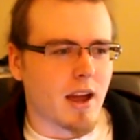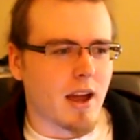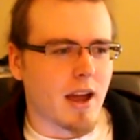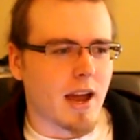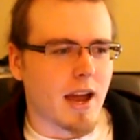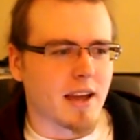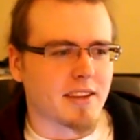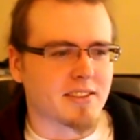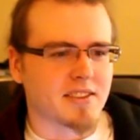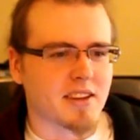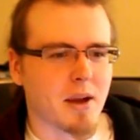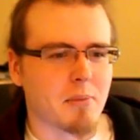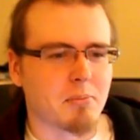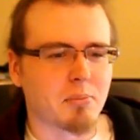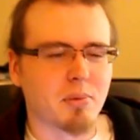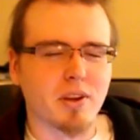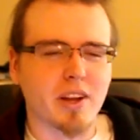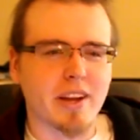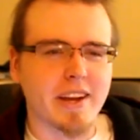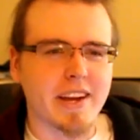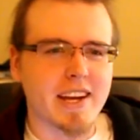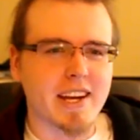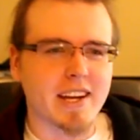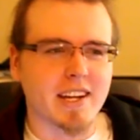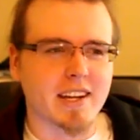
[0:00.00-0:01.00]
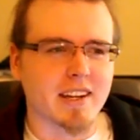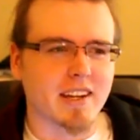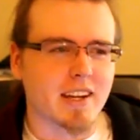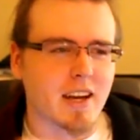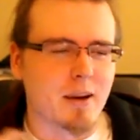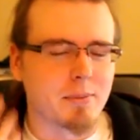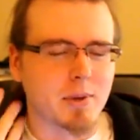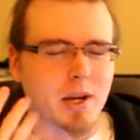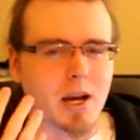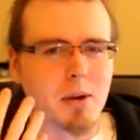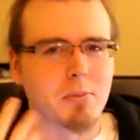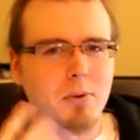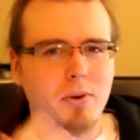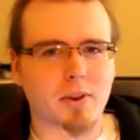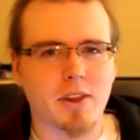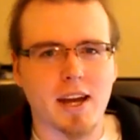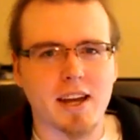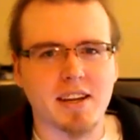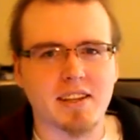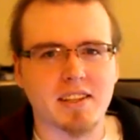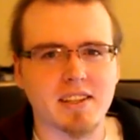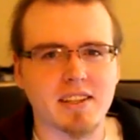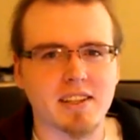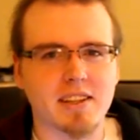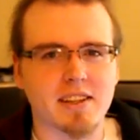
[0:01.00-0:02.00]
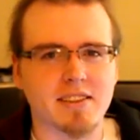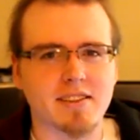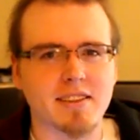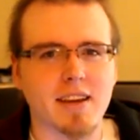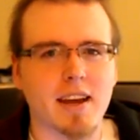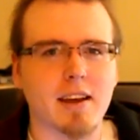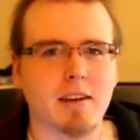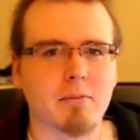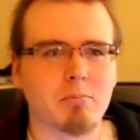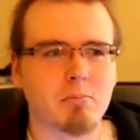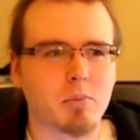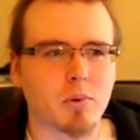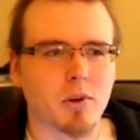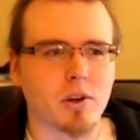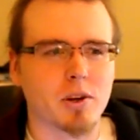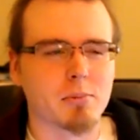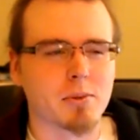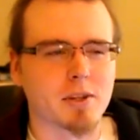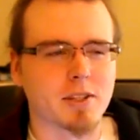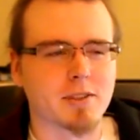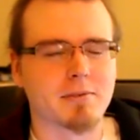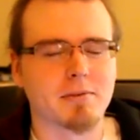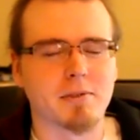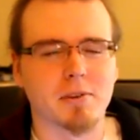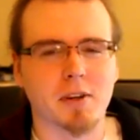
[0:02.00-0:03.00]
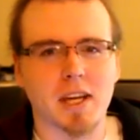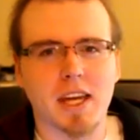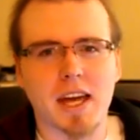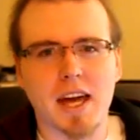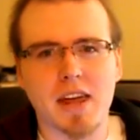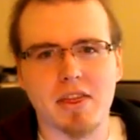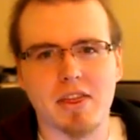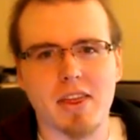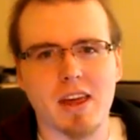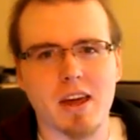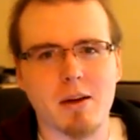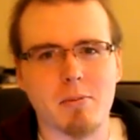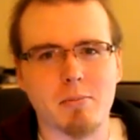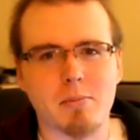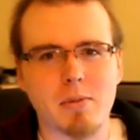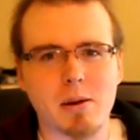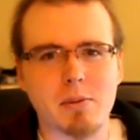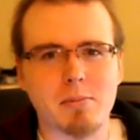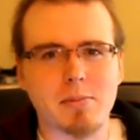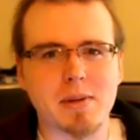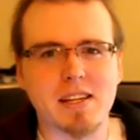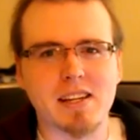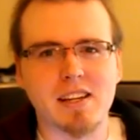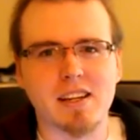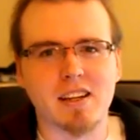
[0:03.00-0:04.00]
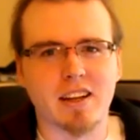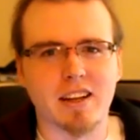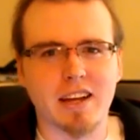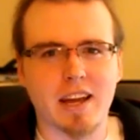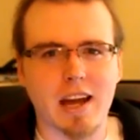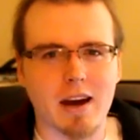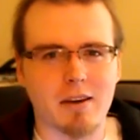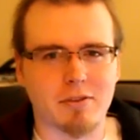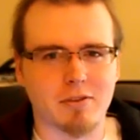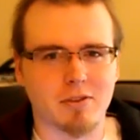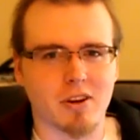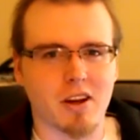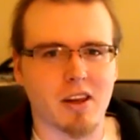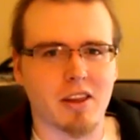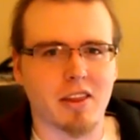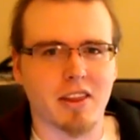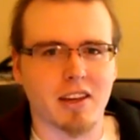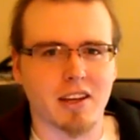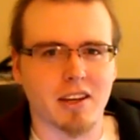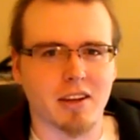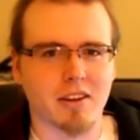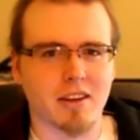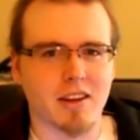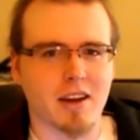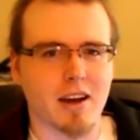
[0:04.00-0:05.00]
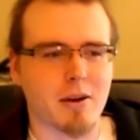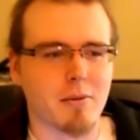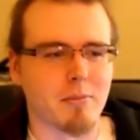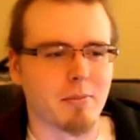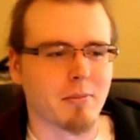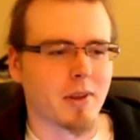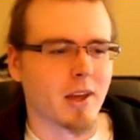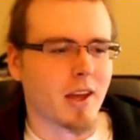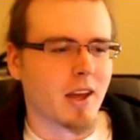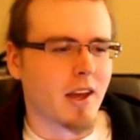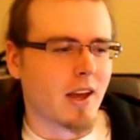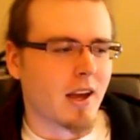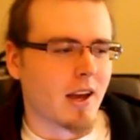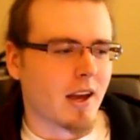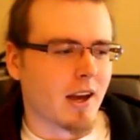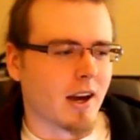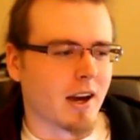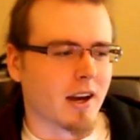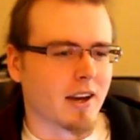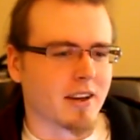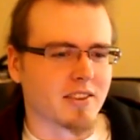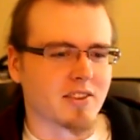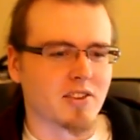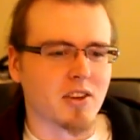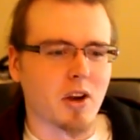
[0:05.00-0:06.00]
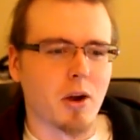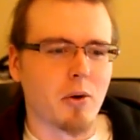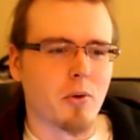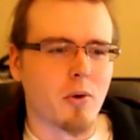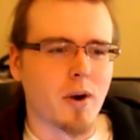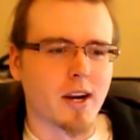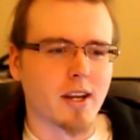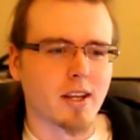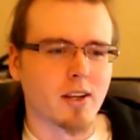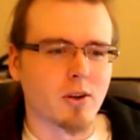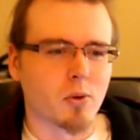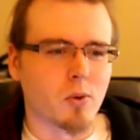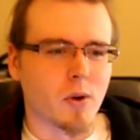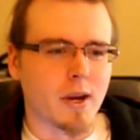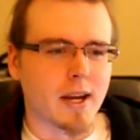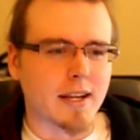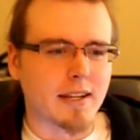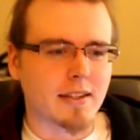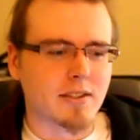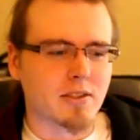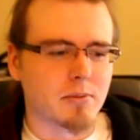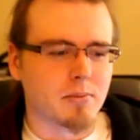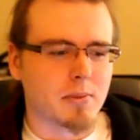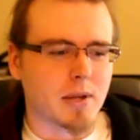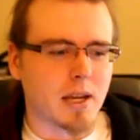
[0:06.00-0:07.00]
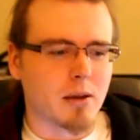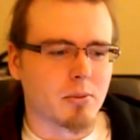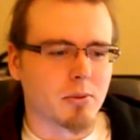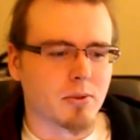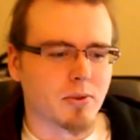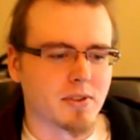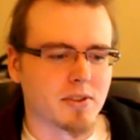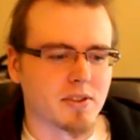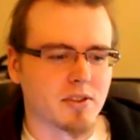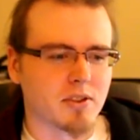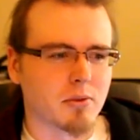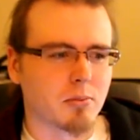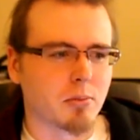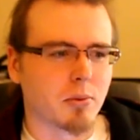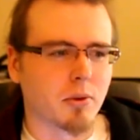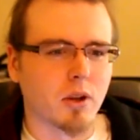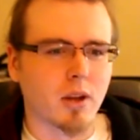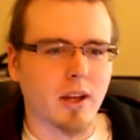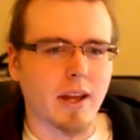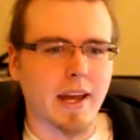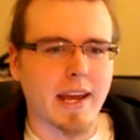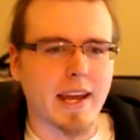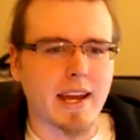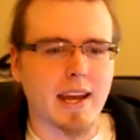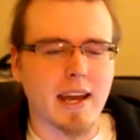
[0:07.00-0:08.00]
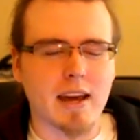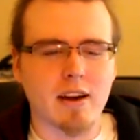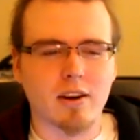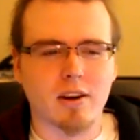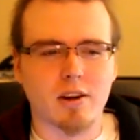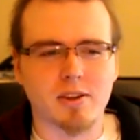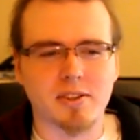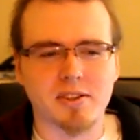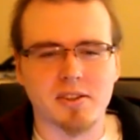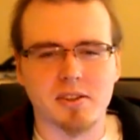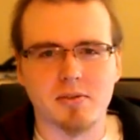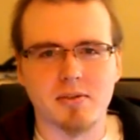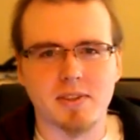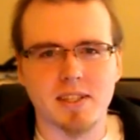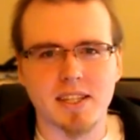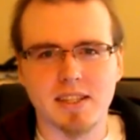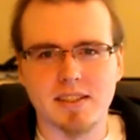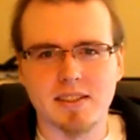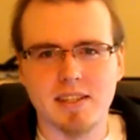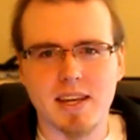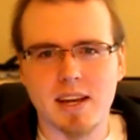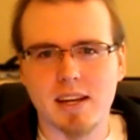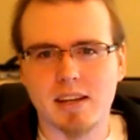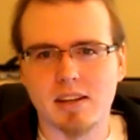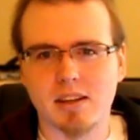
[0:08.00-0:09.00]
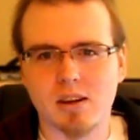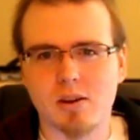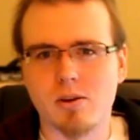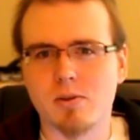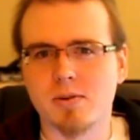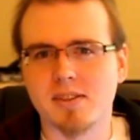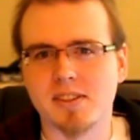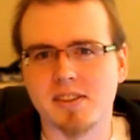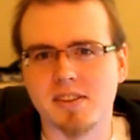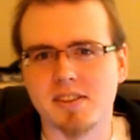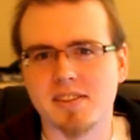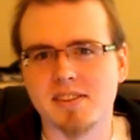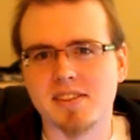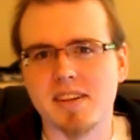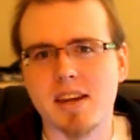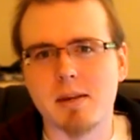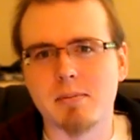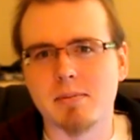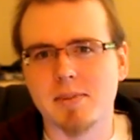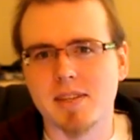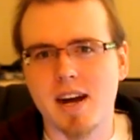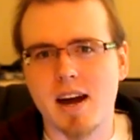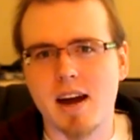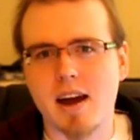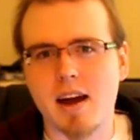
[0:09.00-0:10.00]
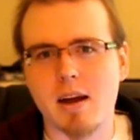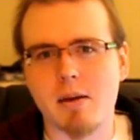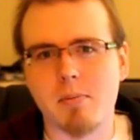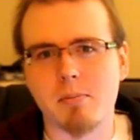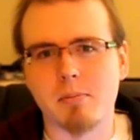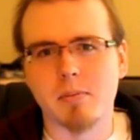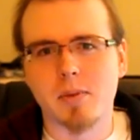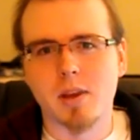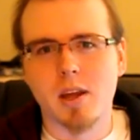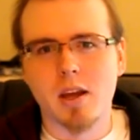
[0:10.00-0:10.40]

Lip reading: as I'm playing and coming up with ideas, I pretty much forget them immediately after I think of them. So I wanted a way to be able to play and also dictate notes at the same time.